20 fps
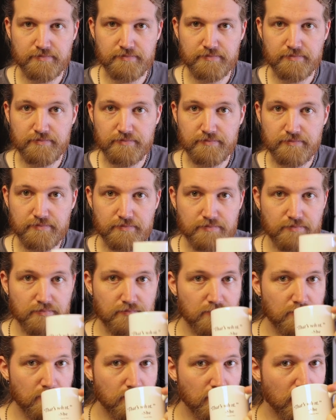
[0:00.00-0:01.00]

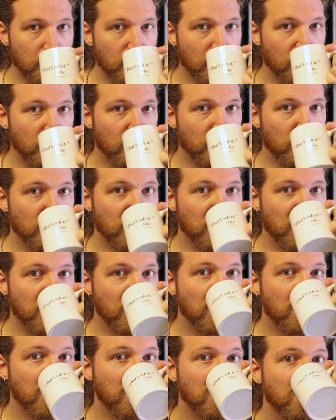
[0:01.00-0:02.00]

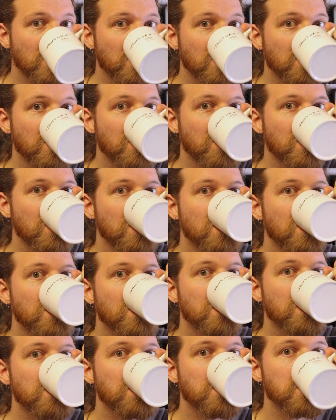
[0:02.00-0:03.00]

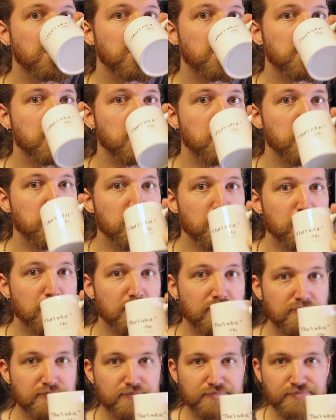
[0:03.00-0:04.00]

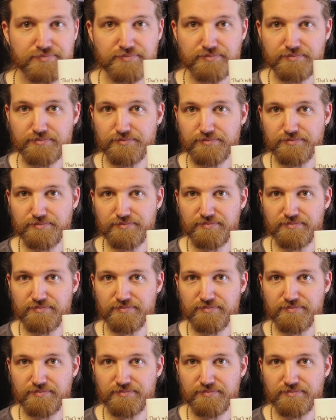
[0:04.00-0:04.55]
No one is speaking in this clip.